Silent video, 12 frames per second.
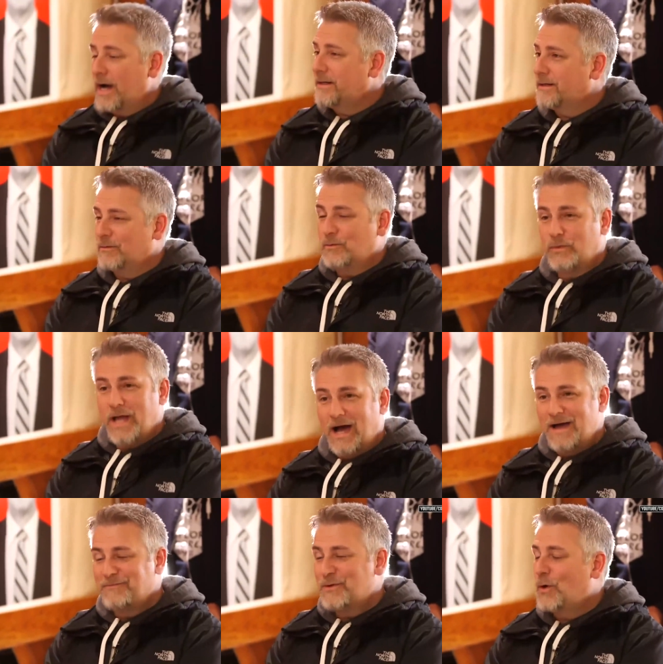I, we, I
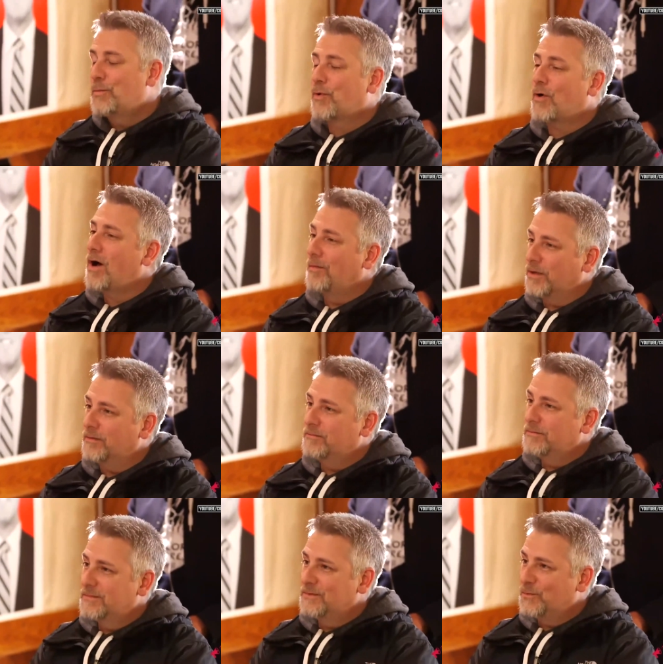have no
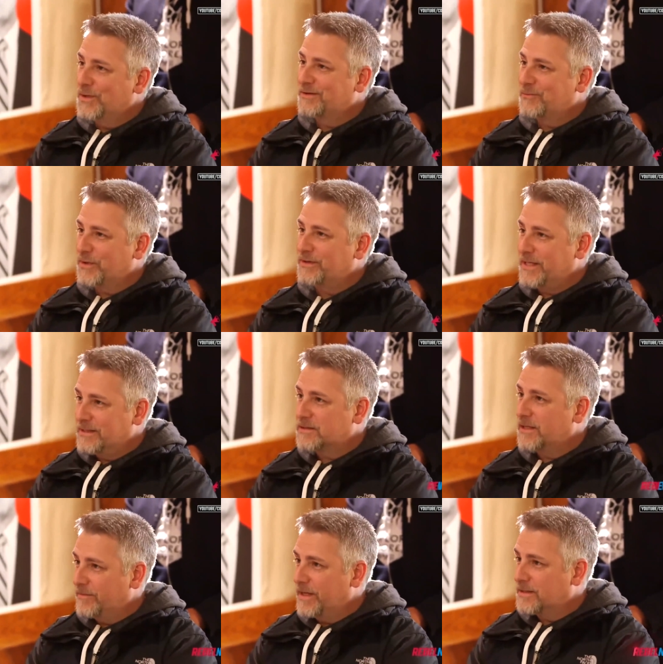problem with, with
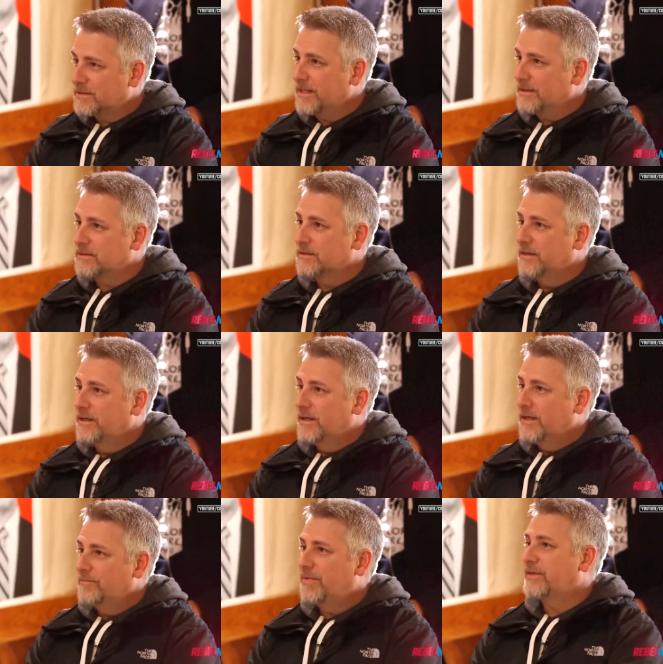things that make sense.
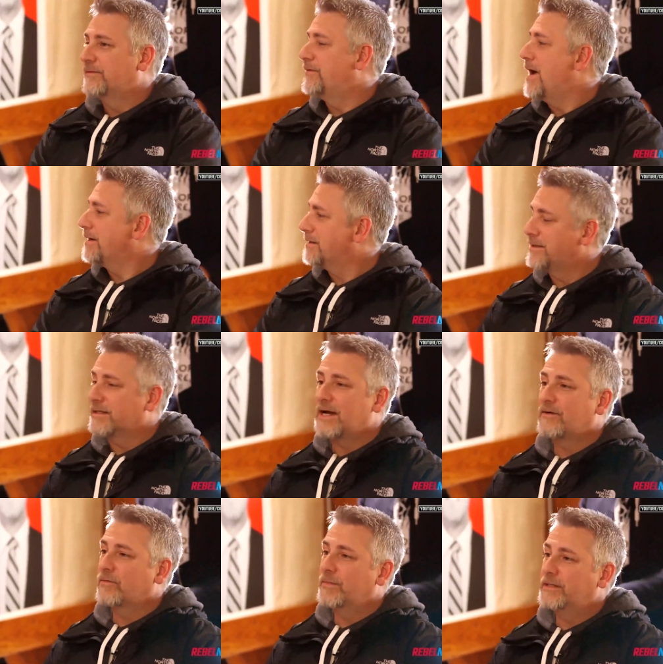But the fact that the
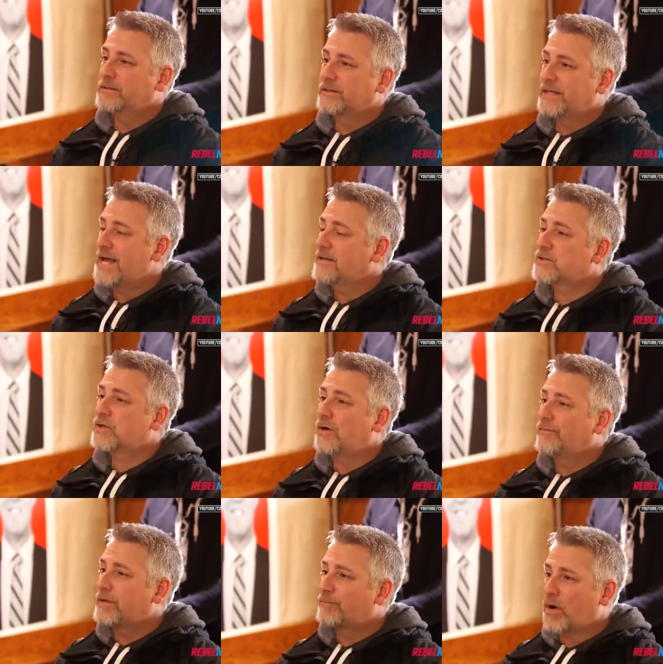government can't
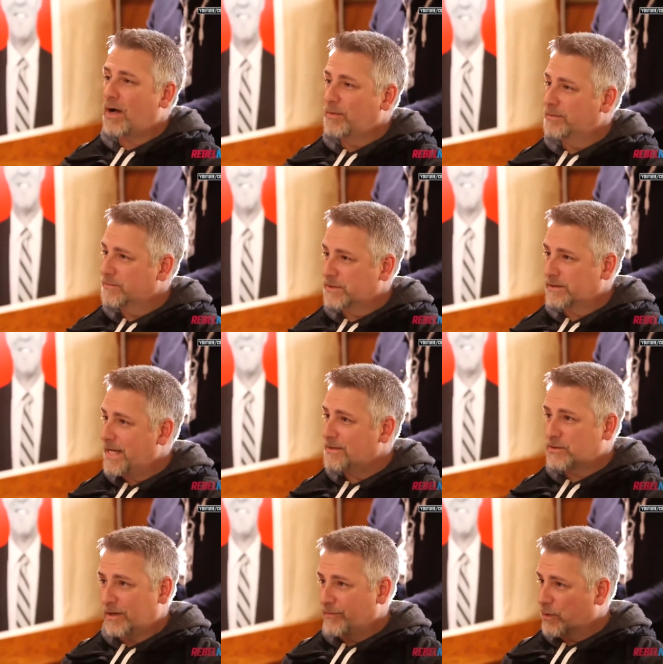solve their problems,
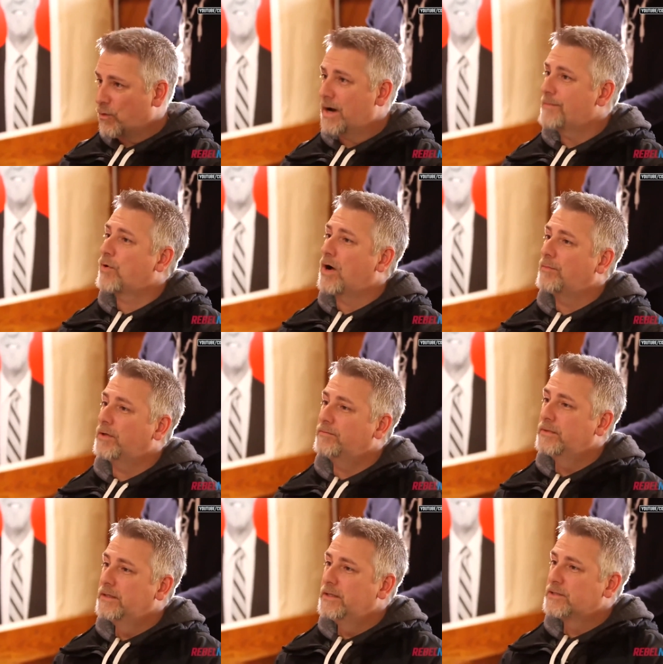can't solve their crime
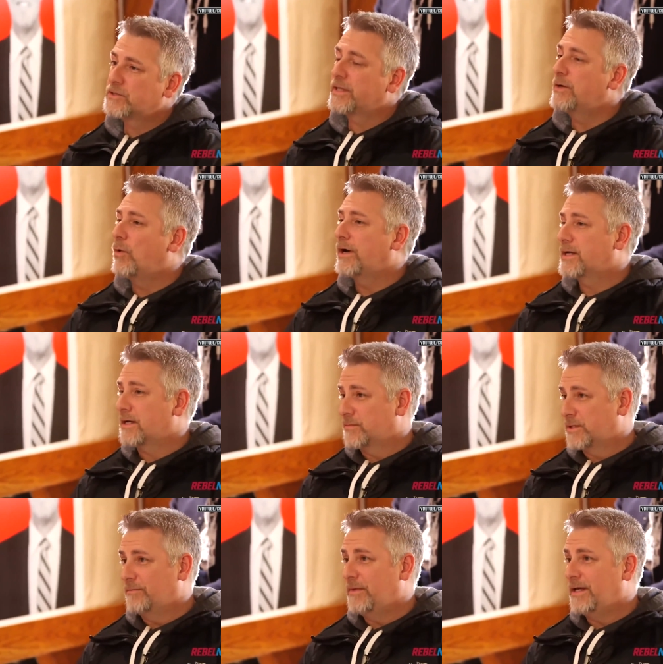problem, so they want to come
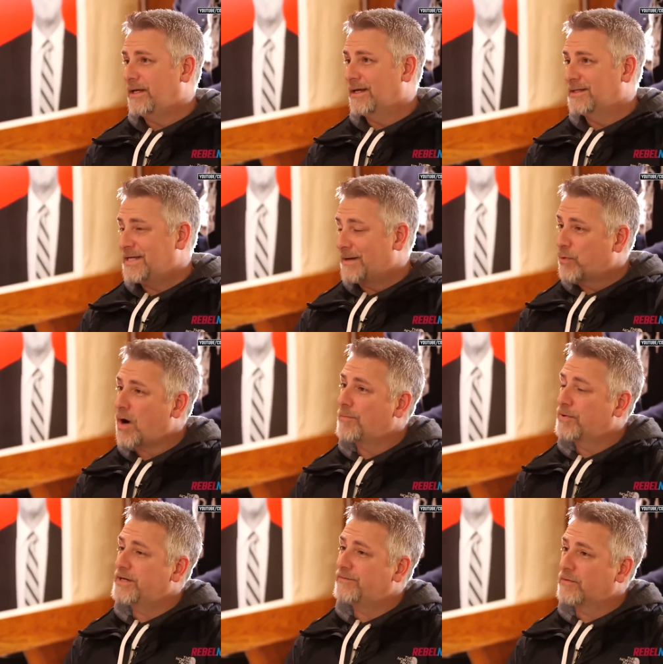to me and take
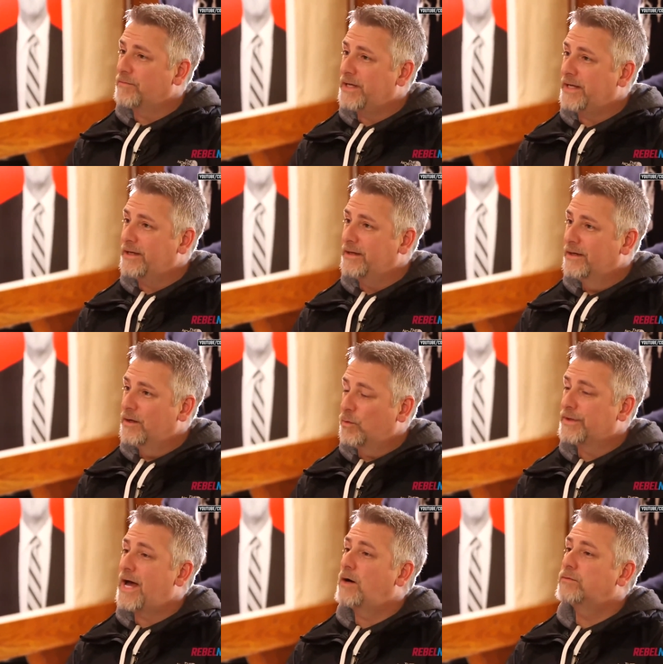property from me
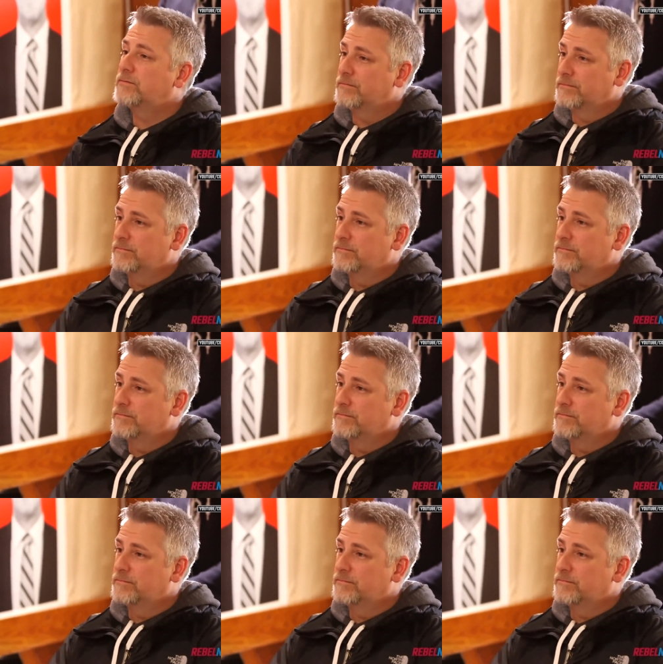without